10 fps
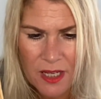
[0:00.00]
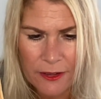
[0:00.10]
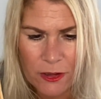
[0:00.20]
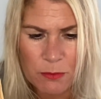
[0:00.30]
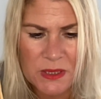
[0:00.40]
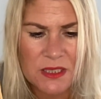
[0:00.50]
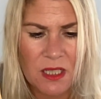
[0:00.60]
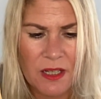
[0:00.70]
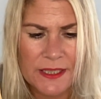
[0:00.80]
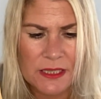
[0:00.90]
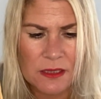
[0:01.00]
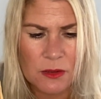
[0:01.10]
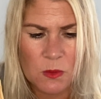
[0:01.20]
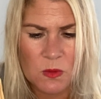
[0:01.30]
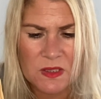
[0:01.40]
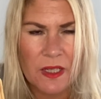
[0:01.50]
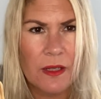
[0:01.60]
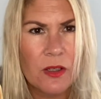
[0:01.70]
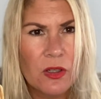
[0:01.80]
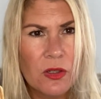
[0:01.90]
echoed Mr. Hyde a little
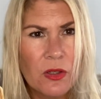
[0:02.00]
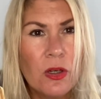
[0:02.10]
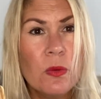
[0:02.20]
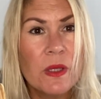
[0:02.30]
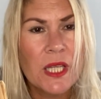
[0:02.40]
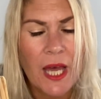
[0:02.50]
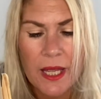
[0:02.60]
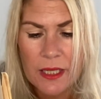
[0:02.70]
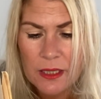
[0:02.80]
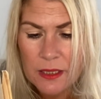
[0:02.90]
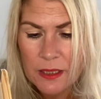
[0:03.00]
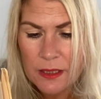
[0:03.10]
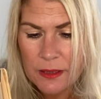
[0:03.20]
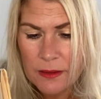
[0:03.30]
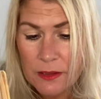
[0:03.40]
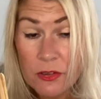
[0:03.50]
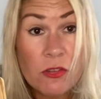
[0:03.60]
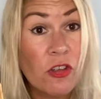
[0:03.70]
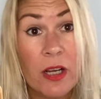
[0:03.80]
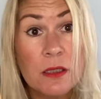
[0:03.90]
hoarsely. "Who are they?"
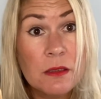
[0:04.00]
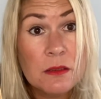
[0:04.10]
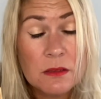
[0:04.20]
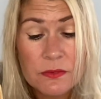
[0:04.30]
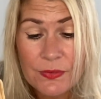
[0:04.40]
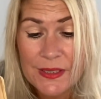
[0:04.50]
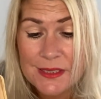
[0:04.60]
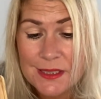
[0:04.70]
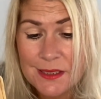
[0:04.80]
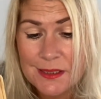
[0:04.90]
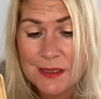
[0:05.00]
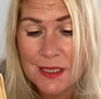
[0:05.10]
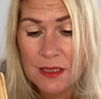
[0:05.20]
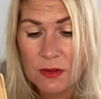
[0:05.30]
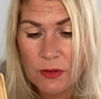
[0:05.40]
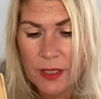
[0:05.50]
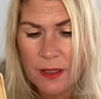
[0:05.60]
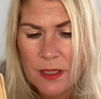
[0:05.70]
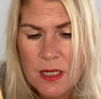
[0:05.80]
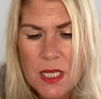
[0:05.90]
"Jekyll, for instance," said the
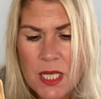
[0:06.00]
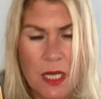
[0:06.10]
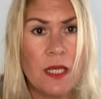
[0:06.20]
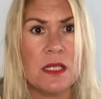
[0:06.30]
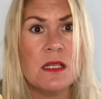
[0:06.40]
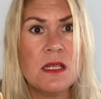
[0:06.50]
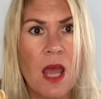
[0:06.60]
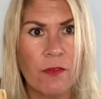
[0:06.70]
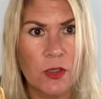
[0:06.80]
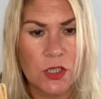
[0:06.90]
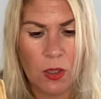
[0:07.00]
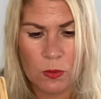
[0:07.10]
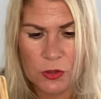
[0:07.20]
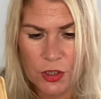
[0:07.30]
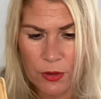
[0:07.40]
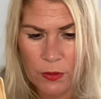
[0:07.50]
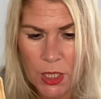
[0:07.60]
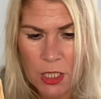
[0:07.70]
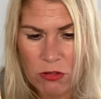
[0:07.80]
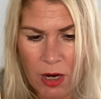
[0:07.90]
lawyer. "He never told you,"
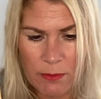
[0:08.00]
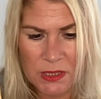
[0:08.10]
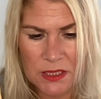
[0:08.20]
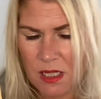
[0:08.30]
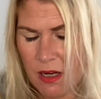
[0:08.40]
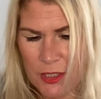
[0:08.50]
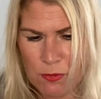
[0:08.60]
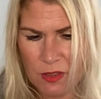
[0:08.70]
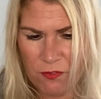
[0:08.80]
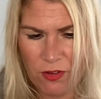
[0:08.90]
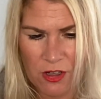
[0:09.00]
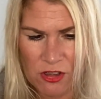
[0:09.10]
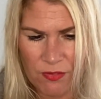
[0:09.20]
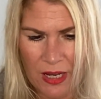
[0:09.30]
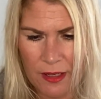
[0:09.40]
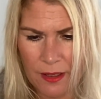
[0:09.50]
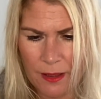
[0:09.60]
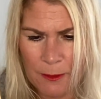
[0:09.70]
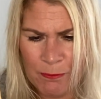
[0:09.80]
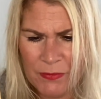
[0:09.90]
cried Mr. Hyde with a flush of anger.
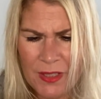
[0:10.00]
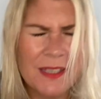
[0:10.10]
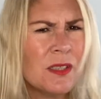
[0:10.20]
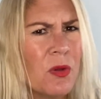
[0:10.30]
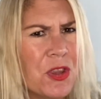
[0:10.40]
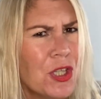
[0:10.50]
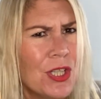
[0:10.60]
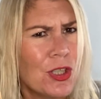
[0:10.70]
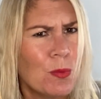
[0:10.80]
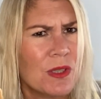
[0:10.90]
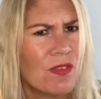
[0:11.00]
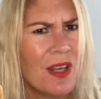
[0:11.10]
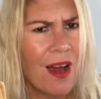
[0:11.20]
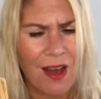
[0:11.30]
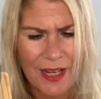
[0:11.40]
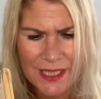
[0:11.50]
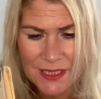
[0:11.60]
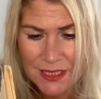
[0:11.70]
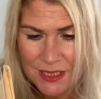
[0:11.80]
"I did not think you would have lied."